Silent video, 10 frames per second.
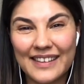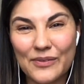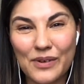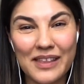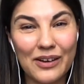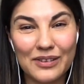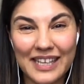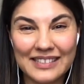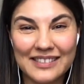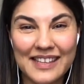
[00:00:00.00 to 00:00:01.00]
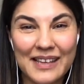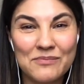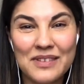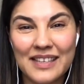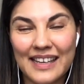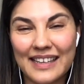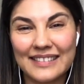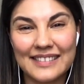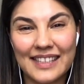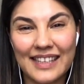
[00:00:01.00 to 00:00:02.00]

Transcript: with our last names and